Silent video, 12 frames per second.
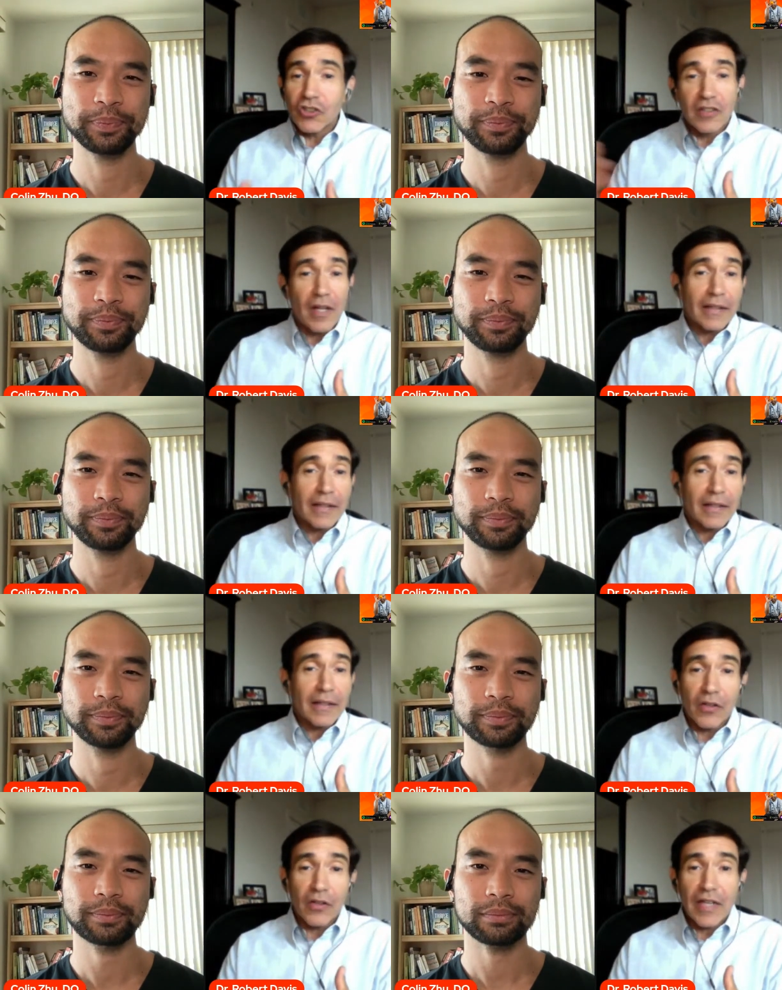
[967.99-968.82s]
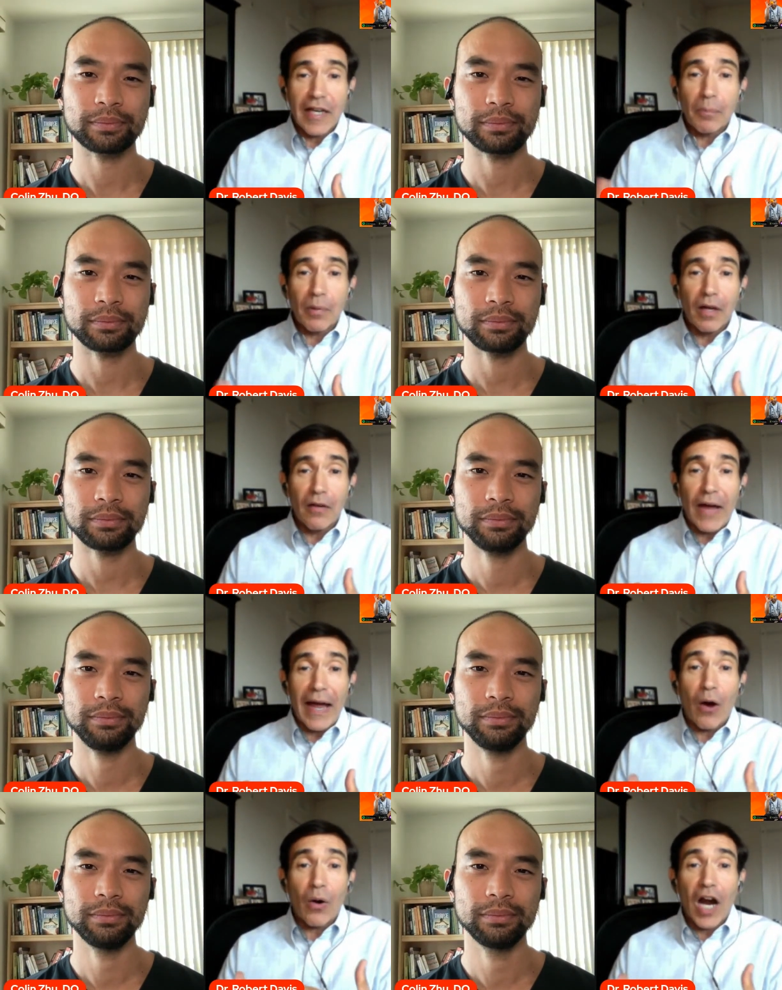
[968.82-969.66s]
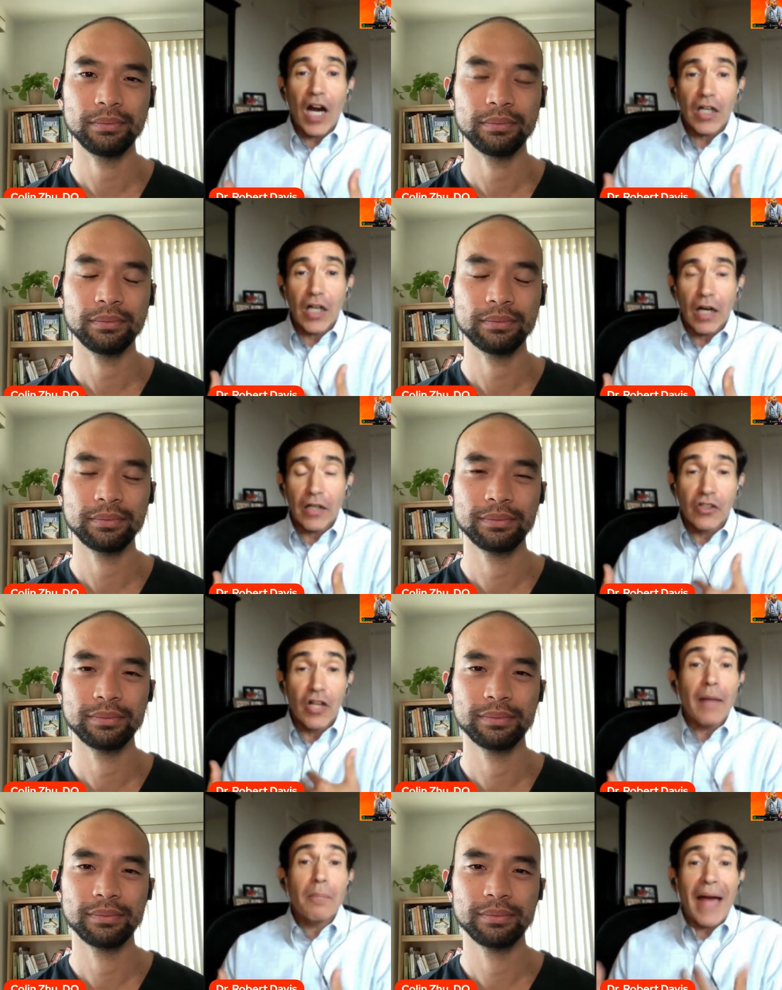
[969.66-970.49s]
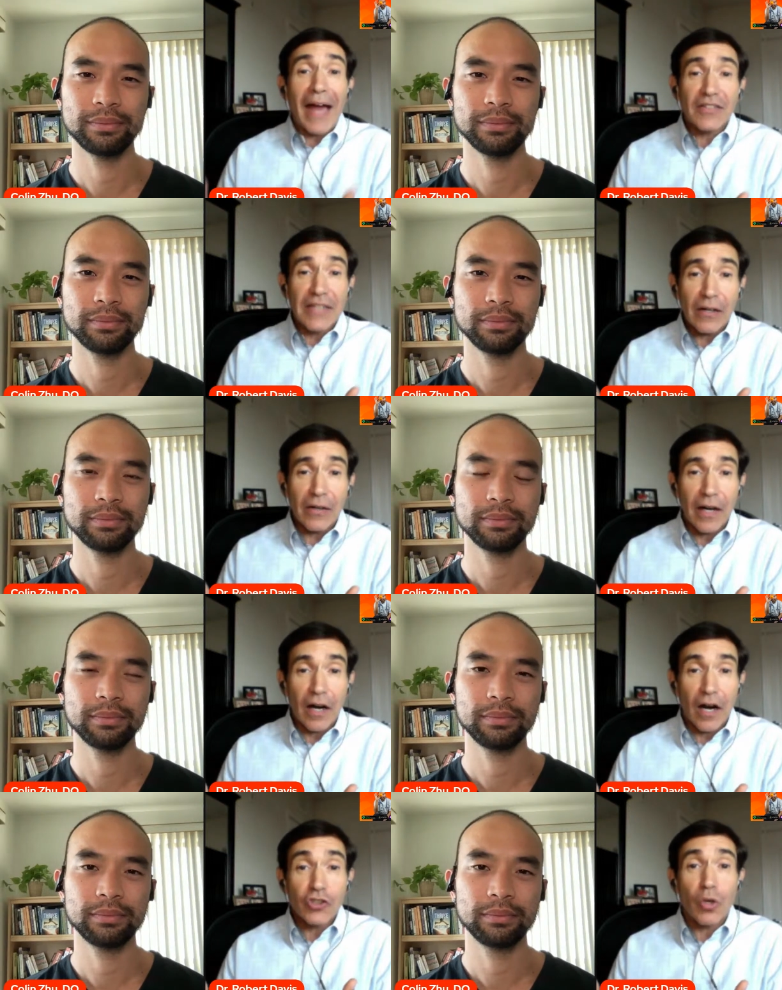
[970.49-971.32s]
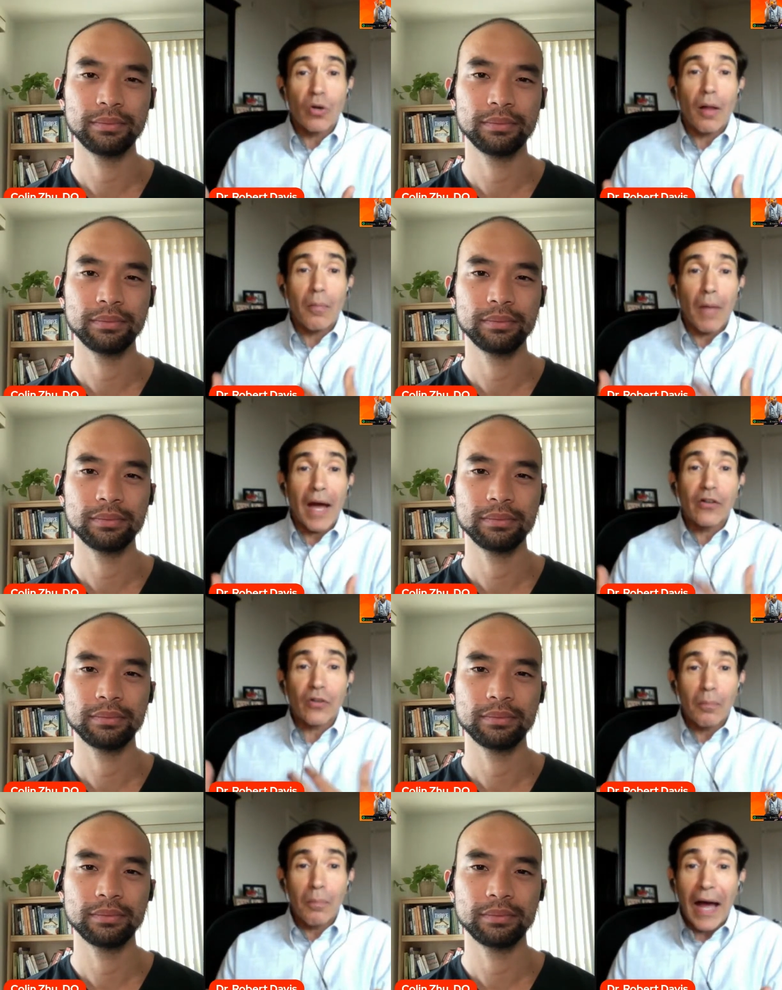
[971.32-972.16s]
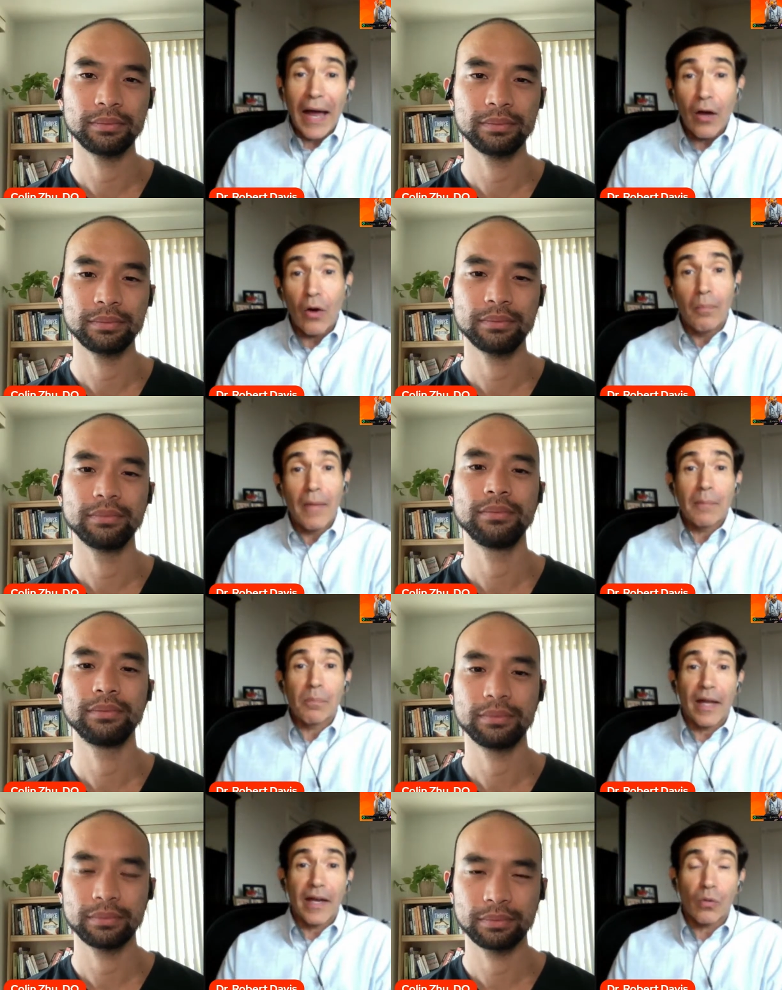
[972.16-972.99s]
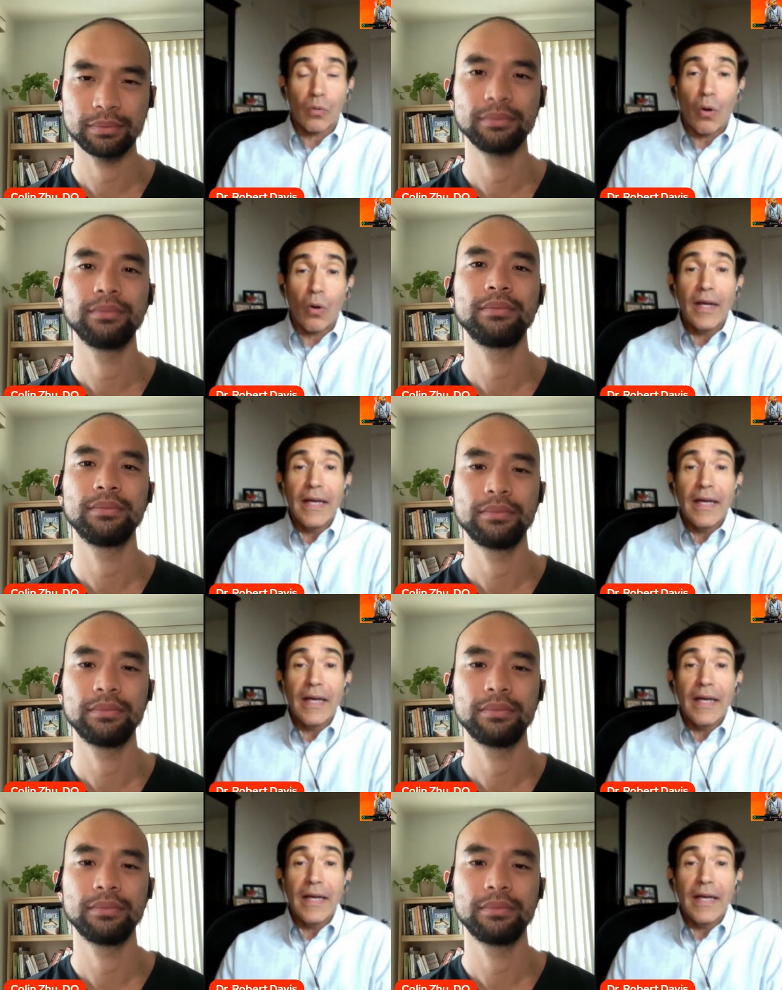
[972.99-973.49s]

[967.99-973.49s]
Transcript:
Speaker 1: So, I'll give you another example of how our, our gut bacteria, our so-called microbiome, may play a role